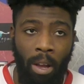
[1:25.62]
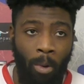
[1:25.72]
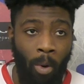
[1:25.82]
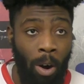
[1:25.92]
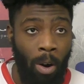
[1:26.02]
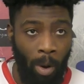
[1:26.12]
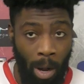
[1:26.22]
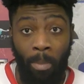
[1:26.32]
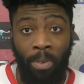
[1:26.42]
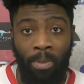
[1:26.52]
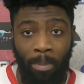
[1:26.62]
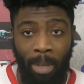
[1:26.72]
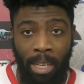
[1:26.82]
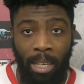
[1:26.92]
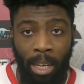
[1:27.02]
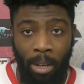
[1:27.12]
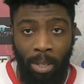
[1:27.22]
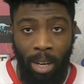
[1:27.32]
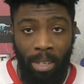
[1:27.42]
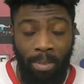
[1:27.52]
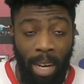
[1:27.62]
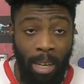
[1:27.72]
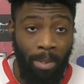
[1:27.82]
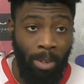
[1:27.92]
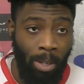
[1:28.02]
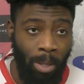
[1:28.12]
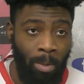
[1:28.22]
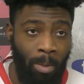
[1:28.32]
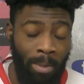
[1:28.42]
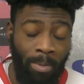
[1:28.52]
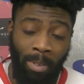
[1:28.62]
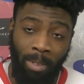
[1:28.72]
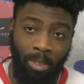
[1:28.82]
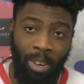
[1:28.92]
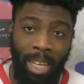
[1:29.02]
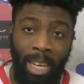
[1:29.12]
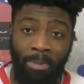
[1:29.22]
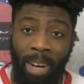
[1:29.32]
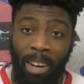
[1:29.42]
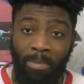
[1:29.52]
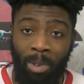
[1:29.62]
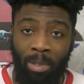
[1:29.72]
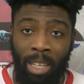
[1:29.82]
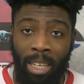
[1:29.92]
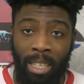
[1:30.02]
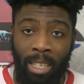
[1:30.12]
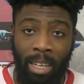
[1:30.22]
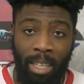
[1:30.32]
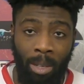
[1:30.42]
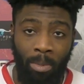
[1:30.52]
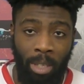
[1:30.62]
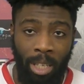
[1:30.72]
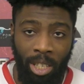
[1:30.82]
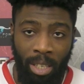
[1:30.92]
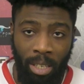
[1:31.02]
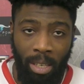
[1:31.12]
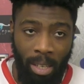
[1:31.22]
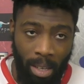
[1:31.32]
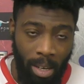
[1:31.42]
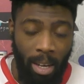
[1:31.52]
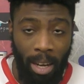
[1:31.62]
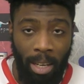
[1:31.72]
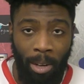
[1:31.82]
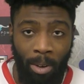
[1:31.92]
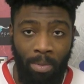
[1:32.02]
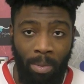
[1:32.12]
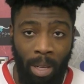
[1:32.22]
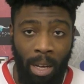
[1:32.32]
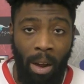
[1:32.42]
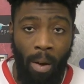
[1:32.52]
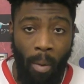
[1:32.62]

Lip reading: Well, I'm 50% now, so that's 5. So I'm trying to get 5 more at least, hit double digits, and then go from there.